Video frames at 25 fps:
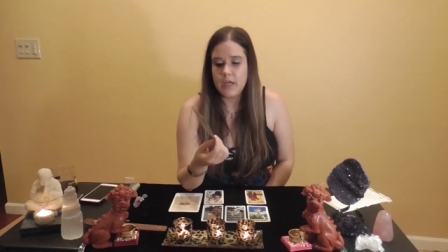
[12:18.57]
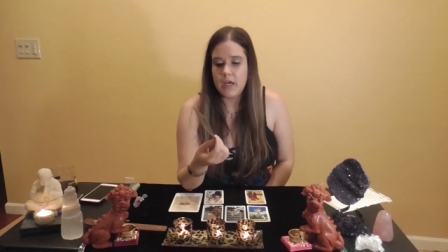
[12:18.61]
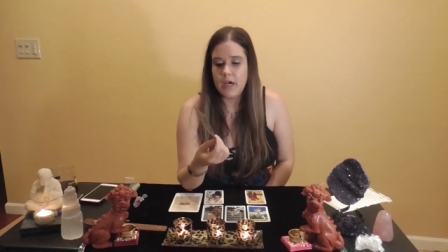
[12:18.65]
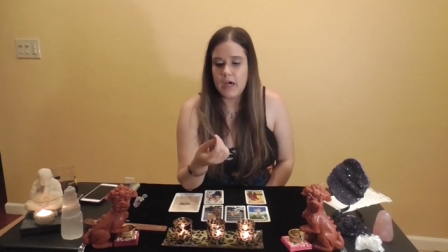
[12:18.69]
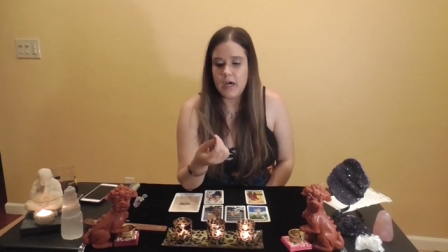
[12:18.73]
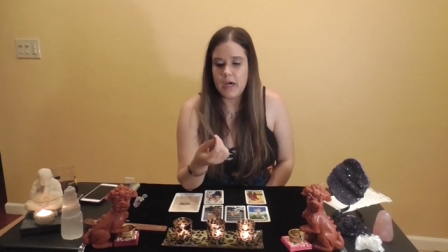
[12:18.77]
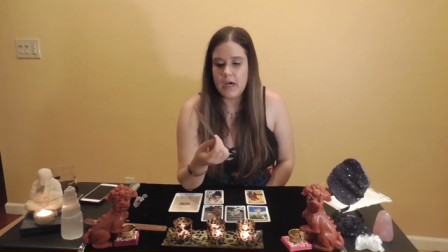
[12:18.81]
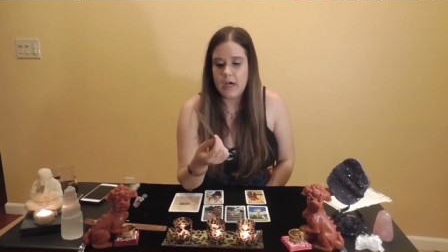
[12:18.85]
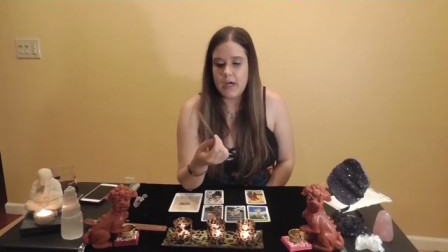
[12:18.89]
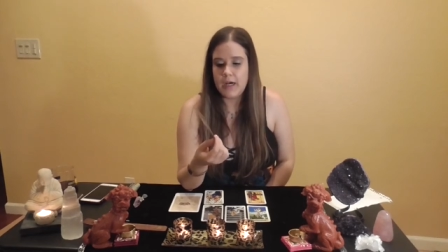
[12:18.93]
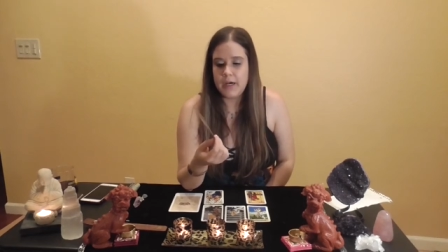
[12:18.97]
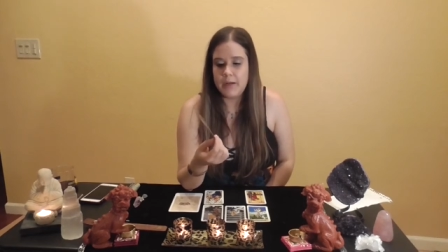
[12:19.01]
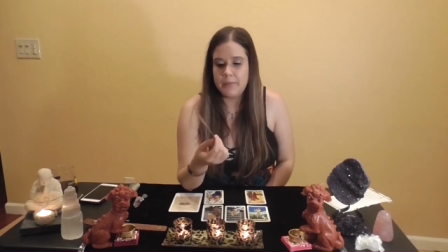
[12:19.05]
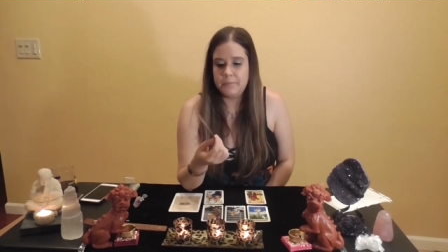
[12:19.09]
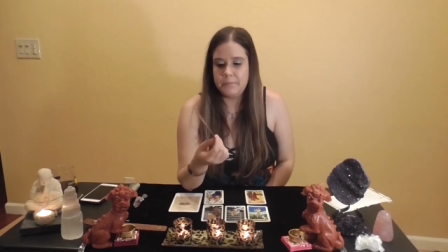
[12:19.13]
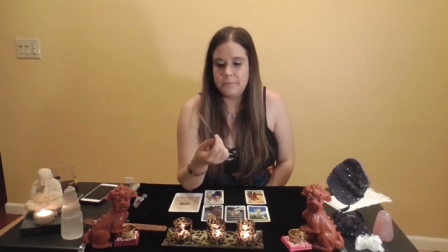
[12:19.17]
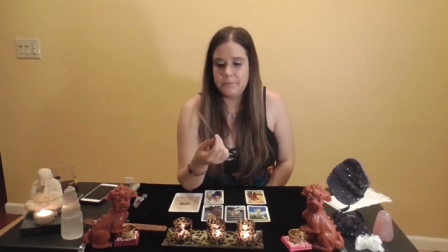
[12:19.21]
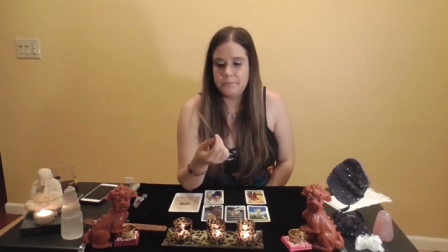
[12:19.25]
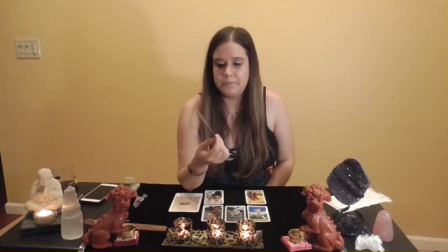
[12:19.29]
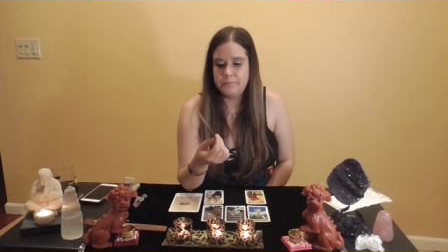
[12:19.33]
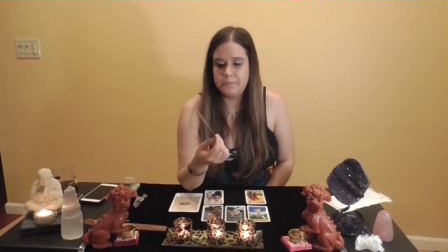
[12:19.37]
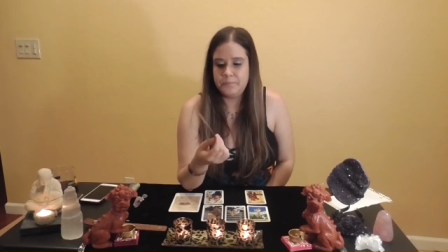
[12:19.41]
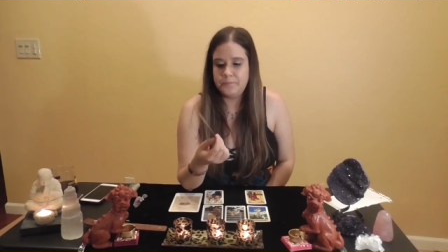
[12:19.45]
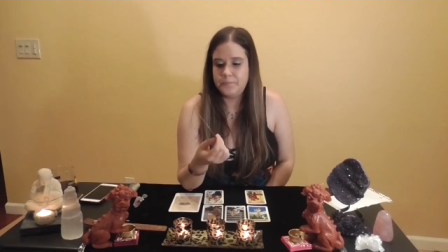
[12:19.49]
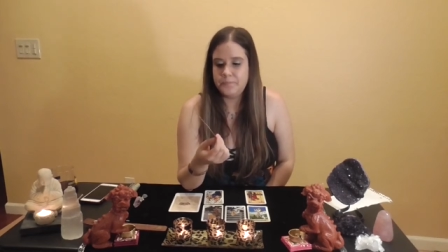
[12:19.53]

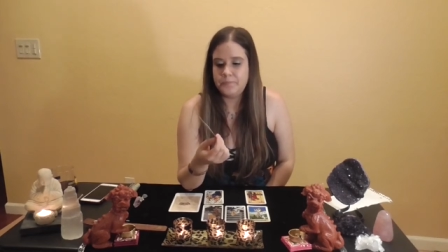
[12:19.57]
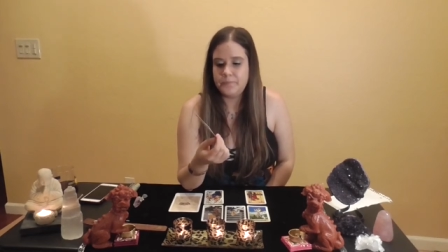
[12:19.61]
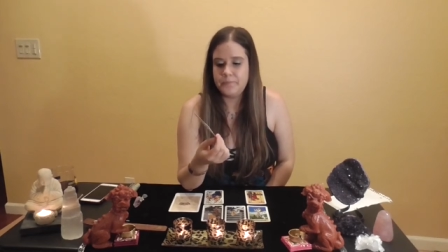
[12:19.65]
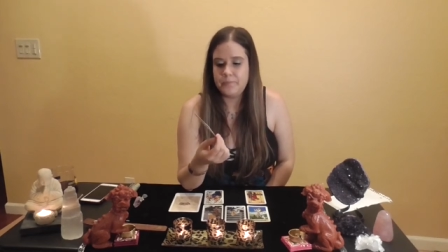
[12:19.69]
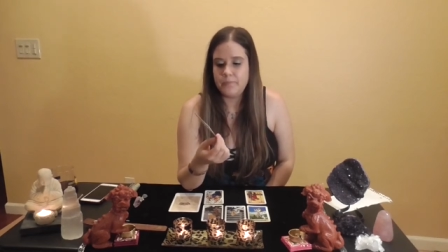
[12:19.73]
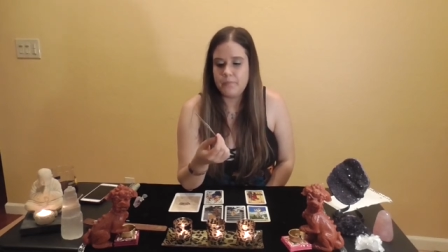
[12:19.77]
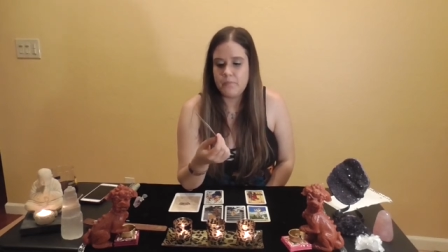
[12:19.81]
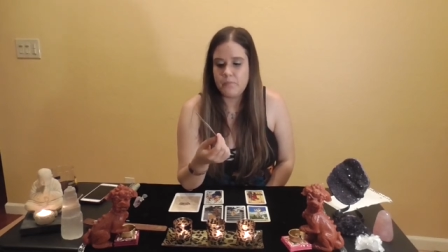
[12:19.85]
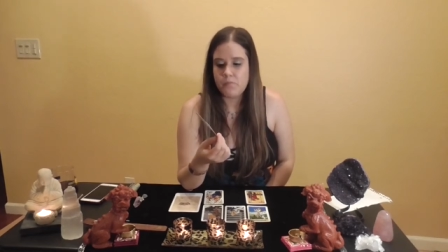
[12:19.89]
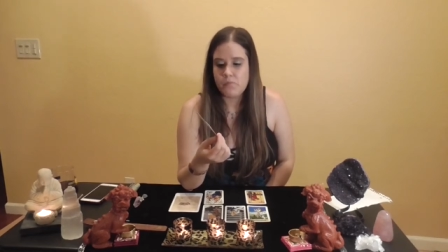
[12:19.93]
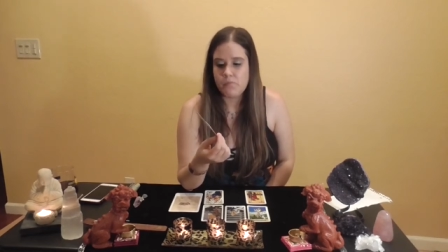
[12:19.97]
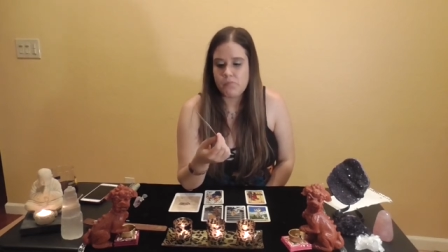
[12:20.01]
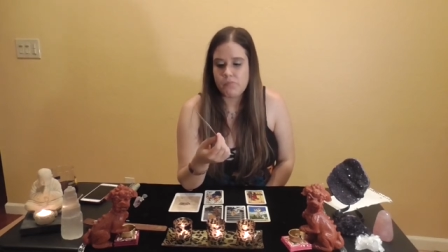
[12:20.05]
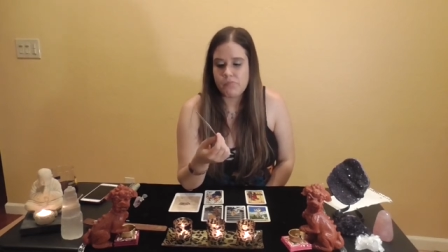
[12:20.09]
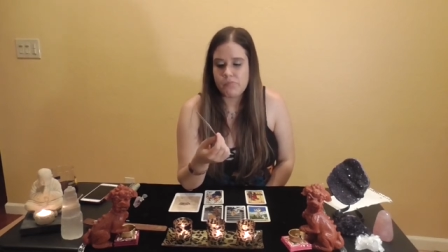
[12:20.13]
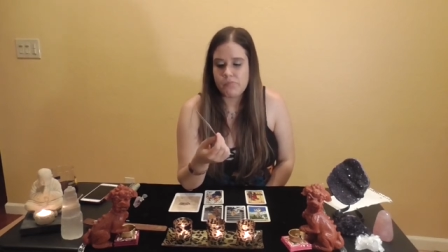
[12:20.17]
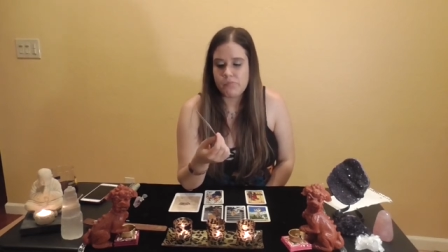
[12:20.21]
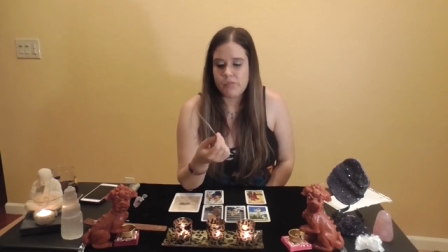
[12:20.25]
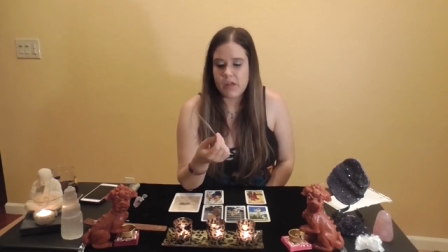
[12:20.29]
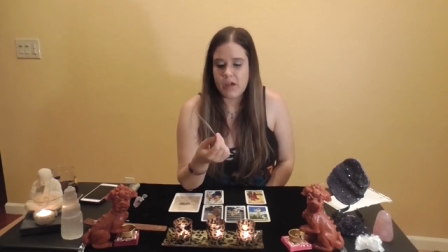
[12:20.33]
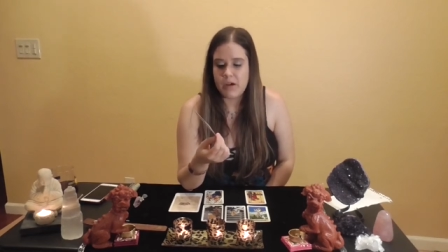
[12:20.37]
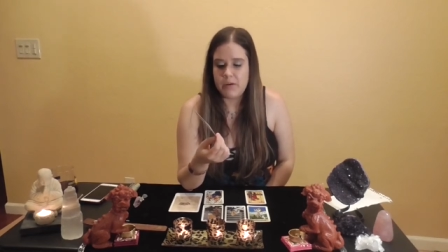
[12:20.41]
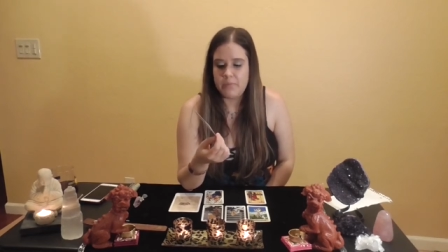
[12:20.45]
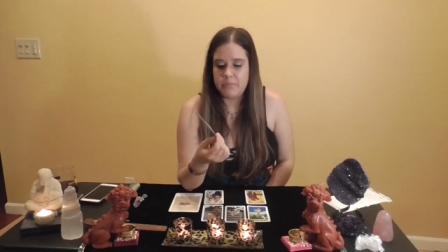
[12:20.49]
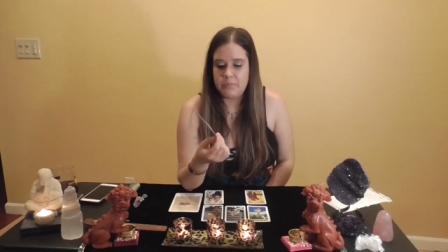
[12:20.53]

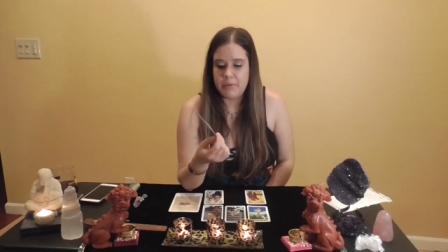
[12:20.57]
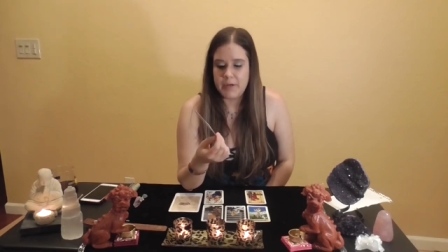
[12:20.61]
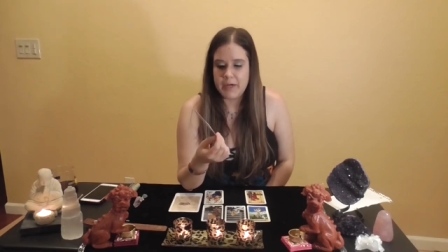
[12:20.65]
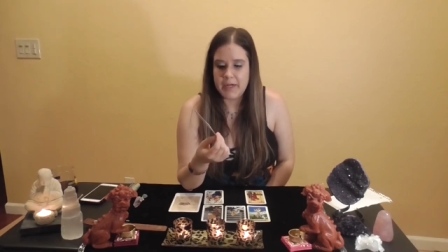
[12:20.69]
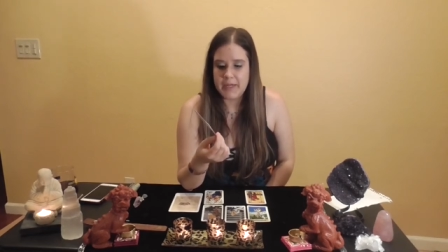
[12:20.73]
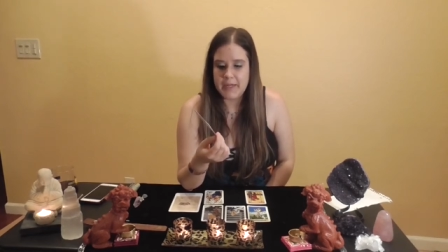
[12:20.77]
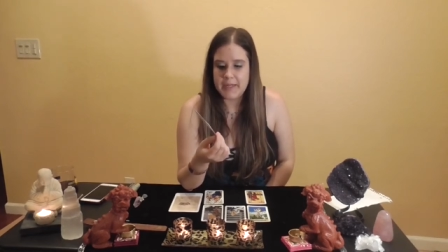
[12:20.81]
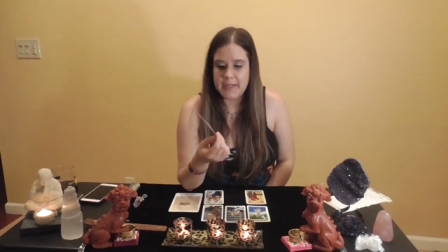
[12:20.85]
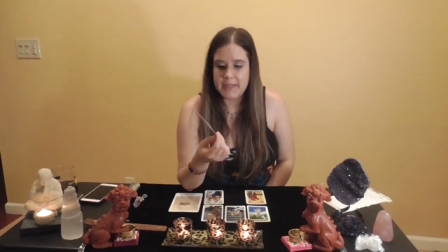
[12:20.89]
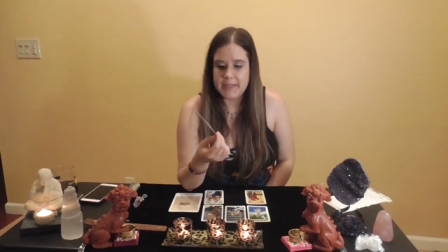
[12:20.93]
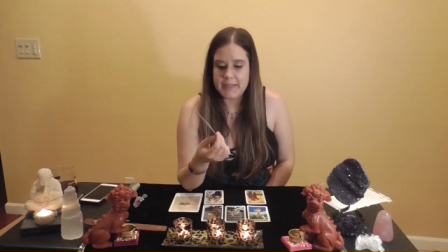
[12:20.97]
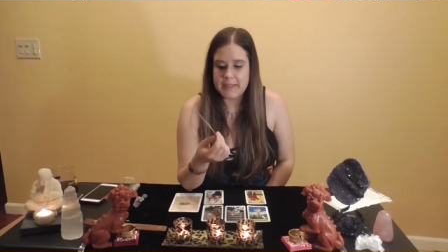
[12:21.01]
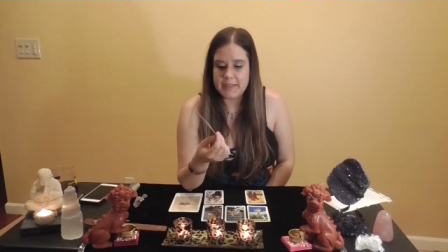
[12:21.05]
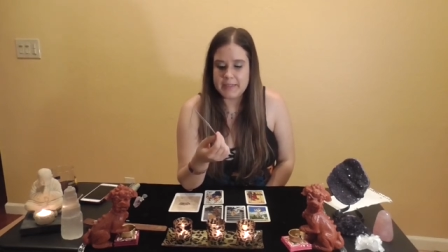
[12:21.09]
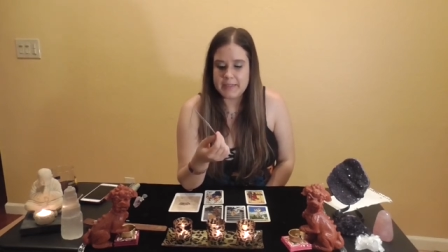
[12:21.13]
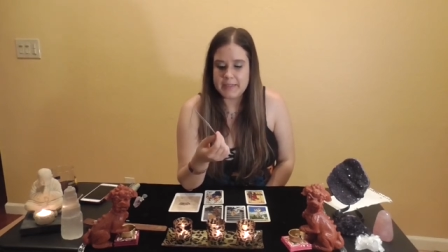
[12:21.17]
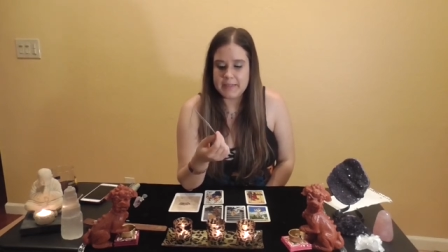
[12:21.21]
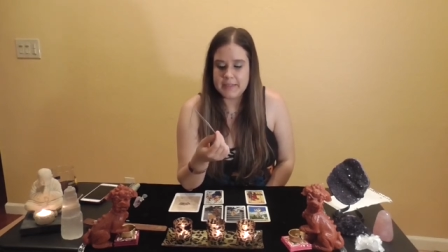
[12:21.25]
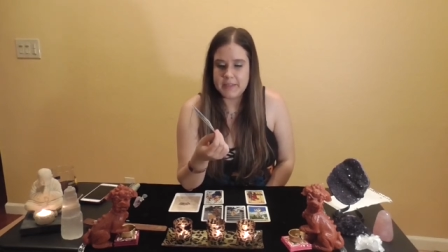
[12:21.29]
But